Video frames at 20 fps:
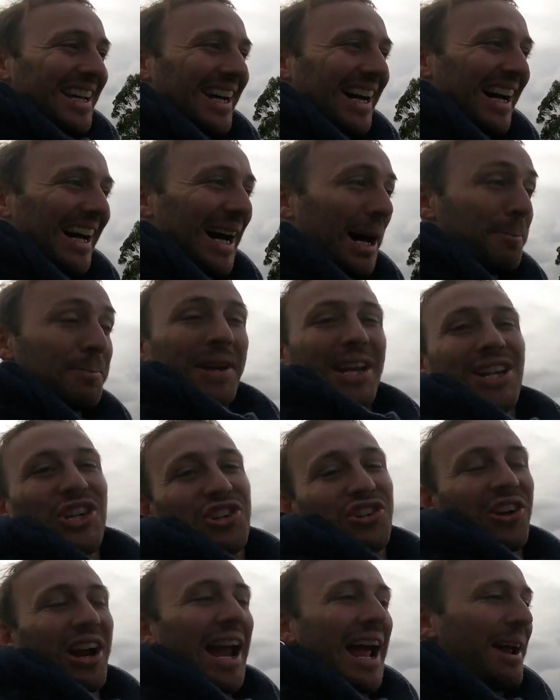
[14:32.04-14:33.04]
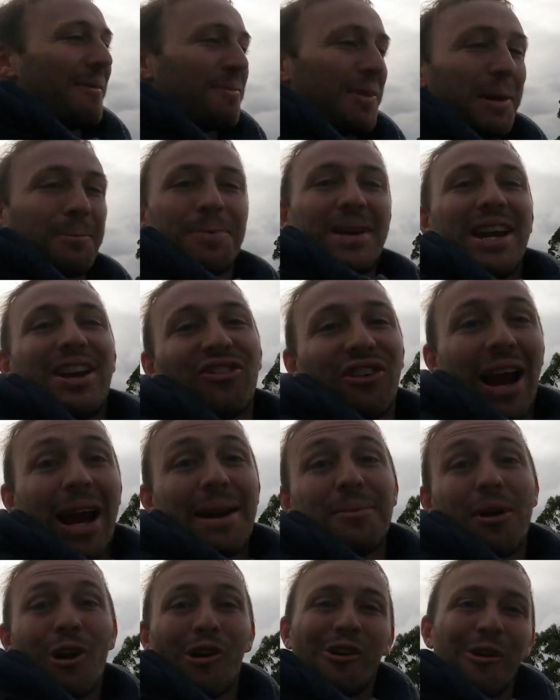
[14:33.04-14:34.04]
a big trout, a big
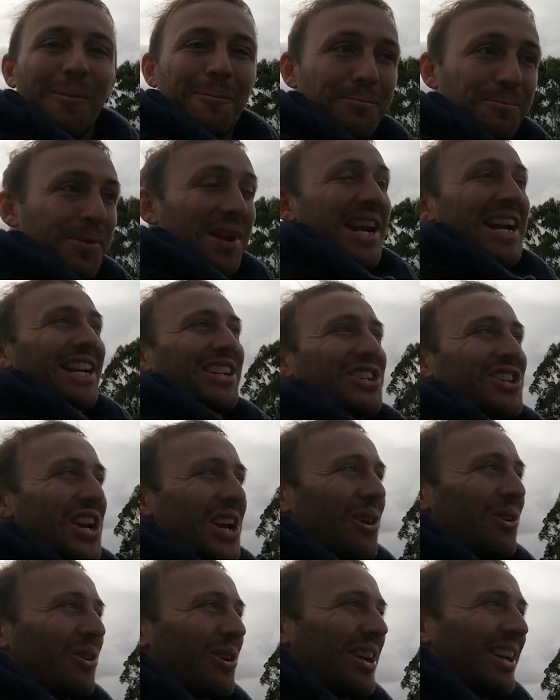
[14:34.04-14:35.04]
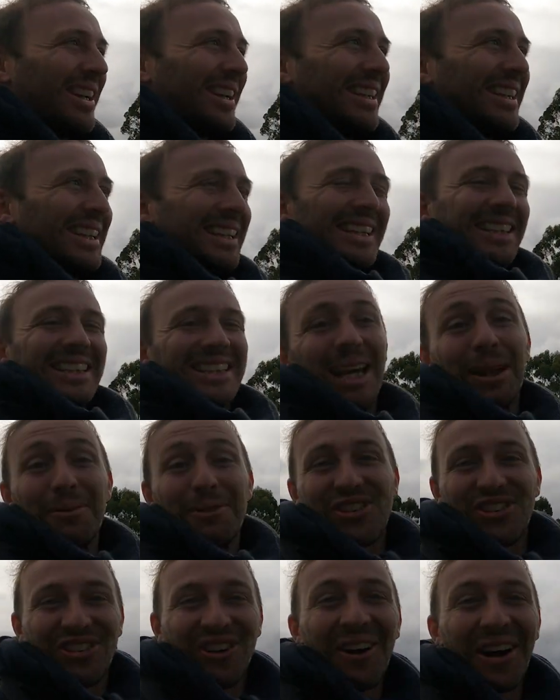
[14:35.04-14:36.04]
rainbow, or a big Chinook.
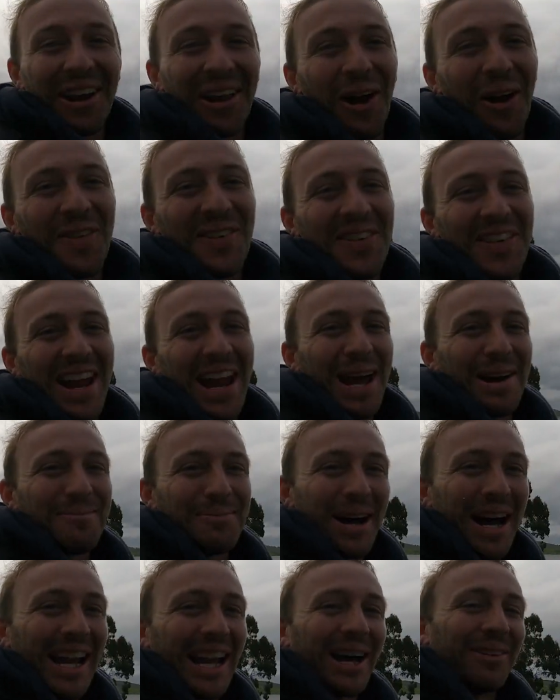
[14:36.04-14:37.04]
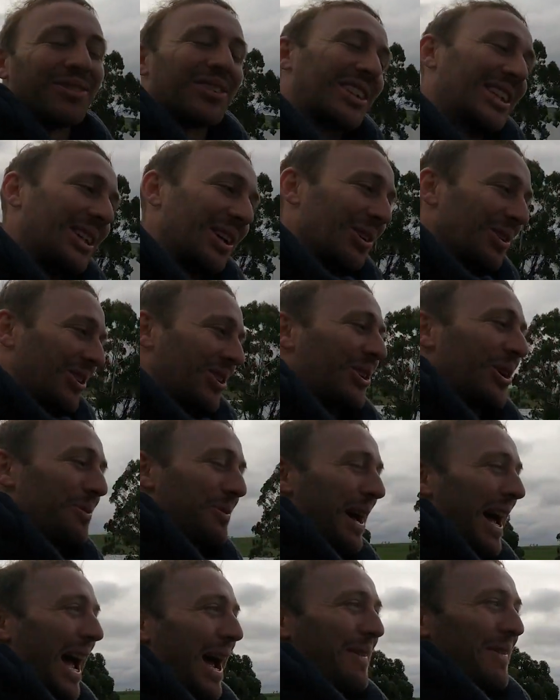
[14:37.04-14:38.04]
Something to write home about, but I'm still
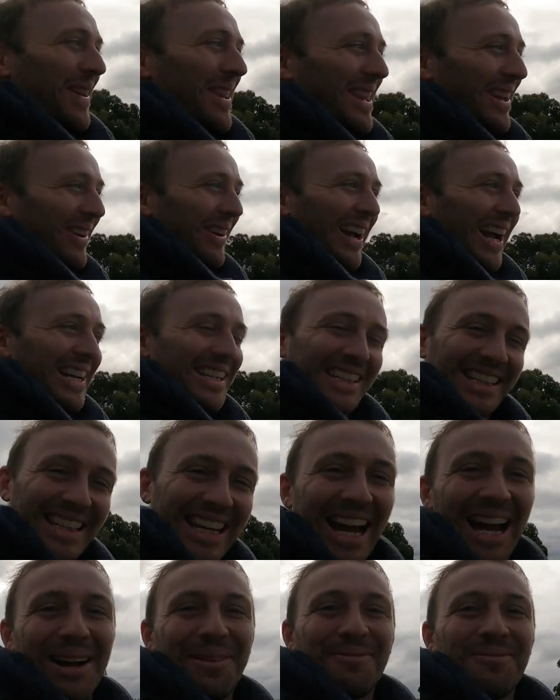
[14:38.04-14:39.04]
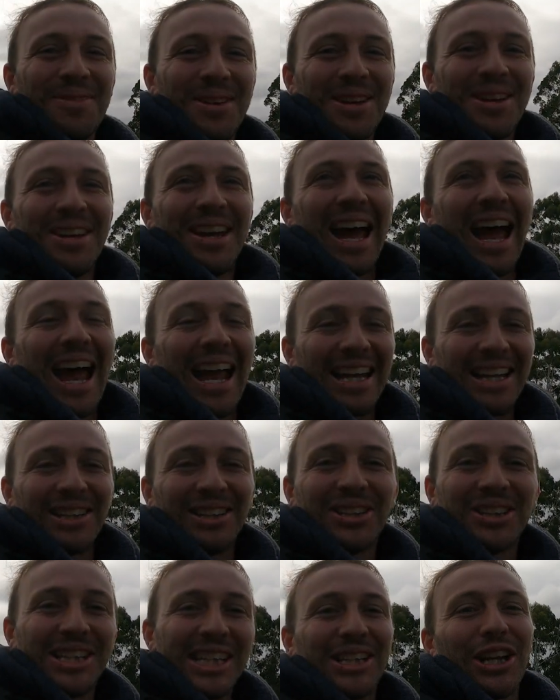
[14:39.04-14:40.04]
super happy that I actually come
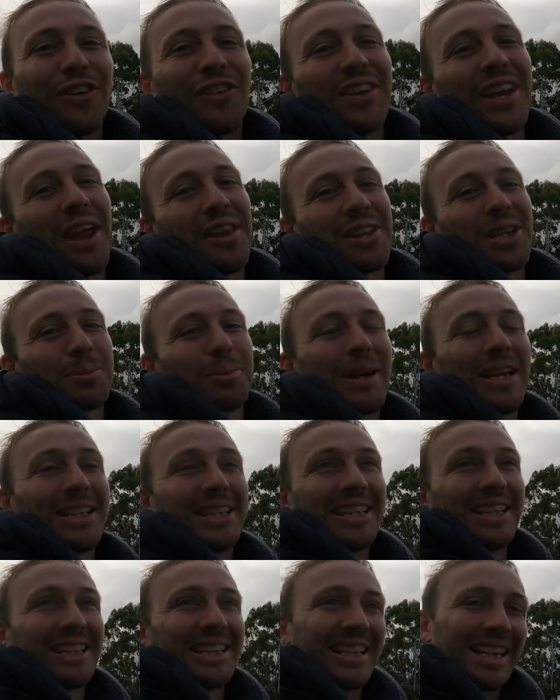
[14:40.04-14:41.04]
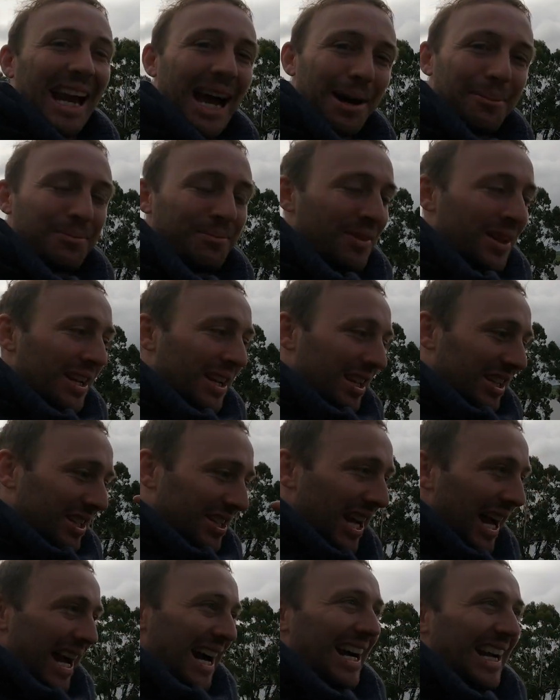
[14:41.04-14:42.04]
and ticked off another species, come
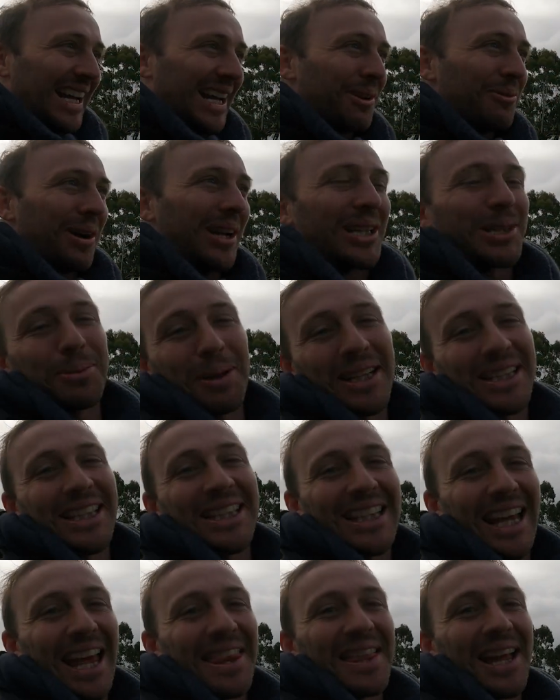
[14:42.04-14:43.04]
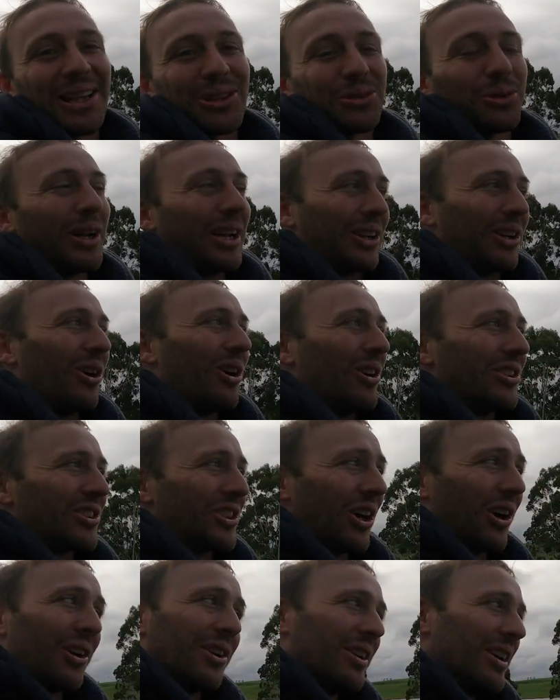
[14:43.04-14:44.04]
targeting one species, and that's what I got.
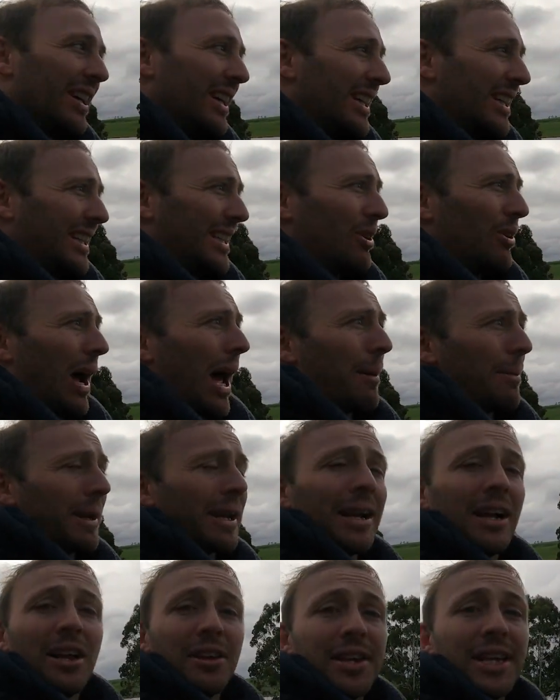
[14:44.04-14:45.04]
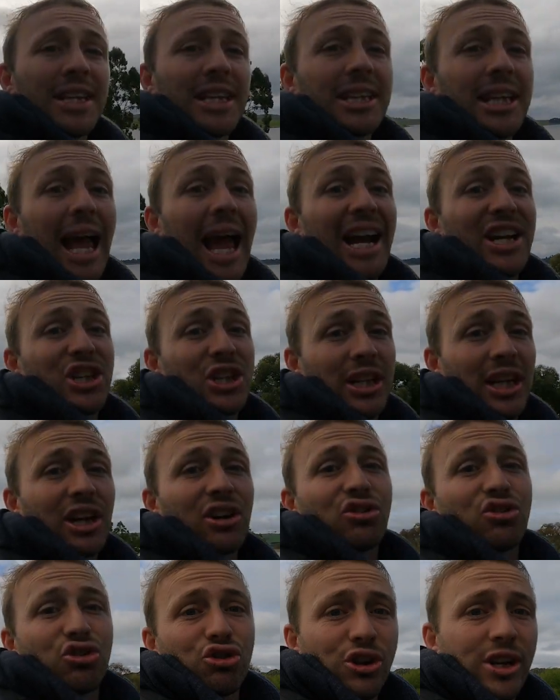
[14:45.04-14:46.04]
So still happy. This is actually
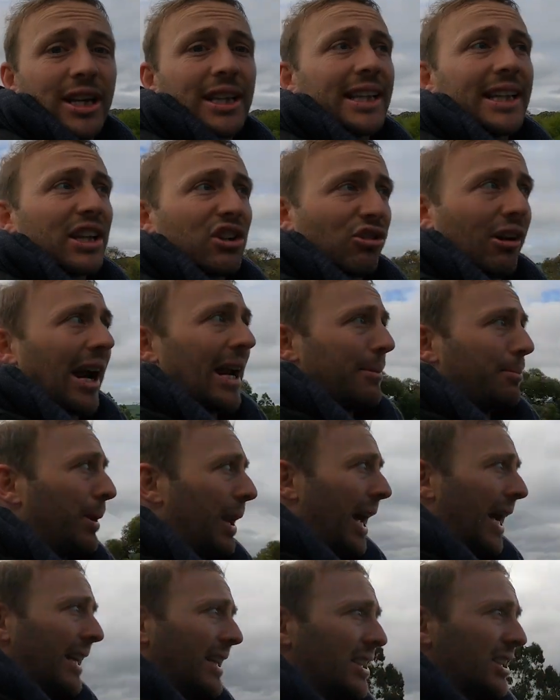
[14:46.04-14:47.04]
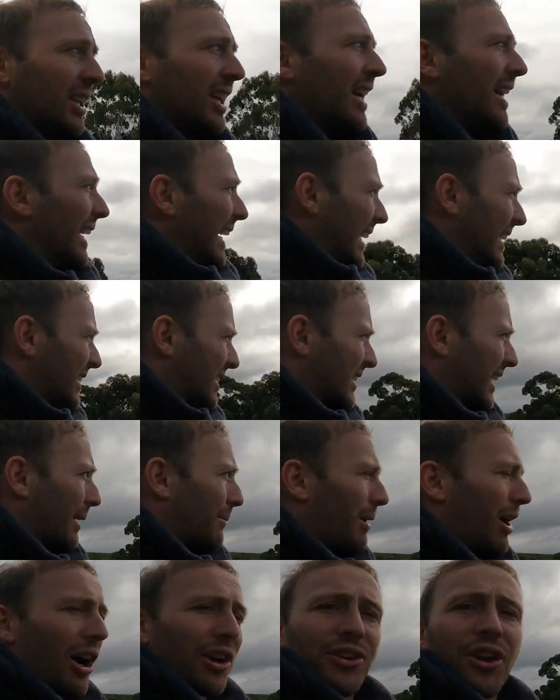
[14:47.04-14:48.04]
a really great place. In
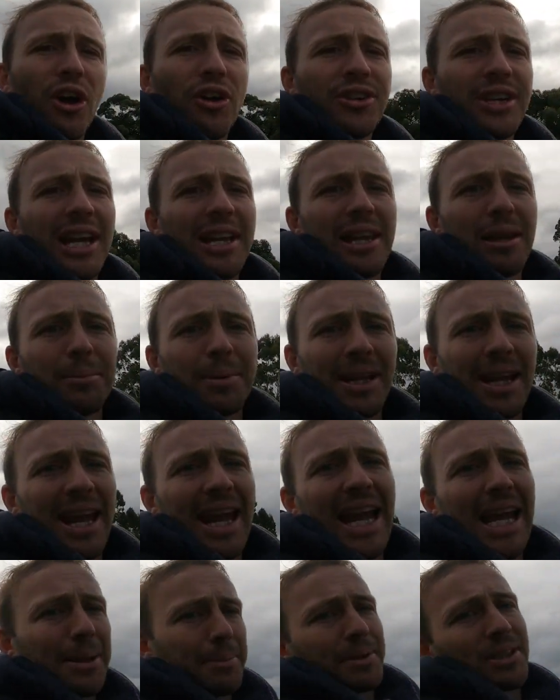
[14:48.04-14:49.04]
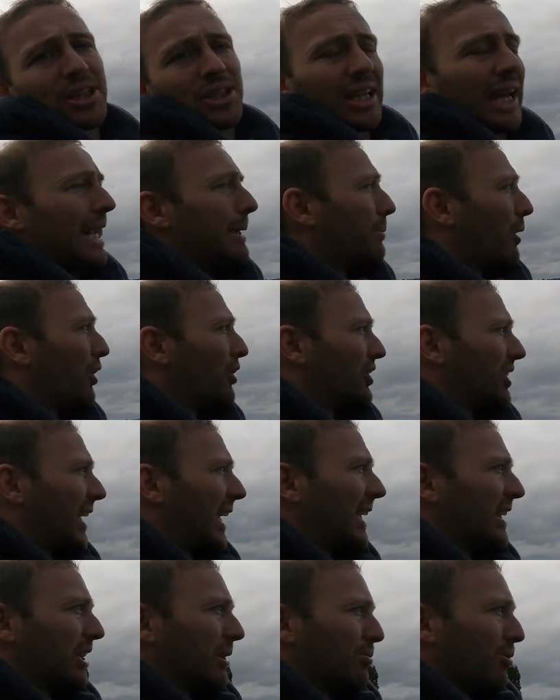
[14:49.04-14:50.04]
summer, I don't doubt there'd be a heap of ski boats
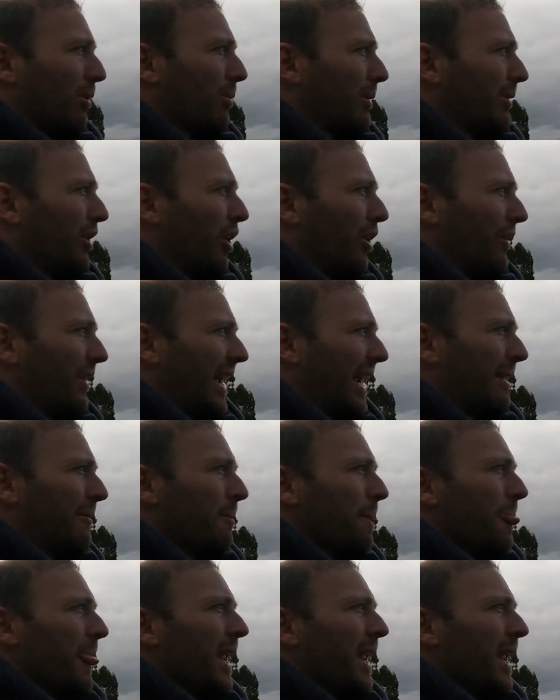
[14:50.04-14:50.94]
here, so probably not then.